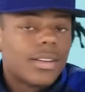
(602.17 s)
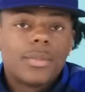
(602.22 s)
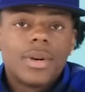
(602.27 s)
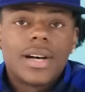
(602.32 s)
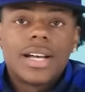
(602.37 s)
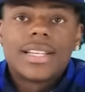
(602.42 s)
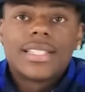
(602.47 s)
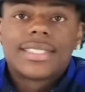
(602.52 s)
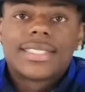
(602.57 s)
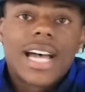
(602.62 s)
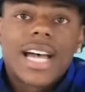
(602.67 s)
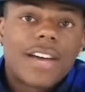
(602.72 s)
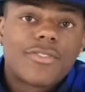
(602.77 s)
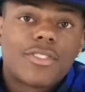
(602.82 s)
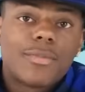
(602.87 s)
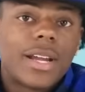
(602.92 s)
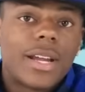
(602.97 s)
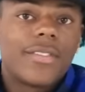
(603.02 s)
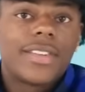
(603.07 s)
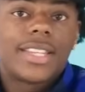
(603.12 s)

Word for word: But aside from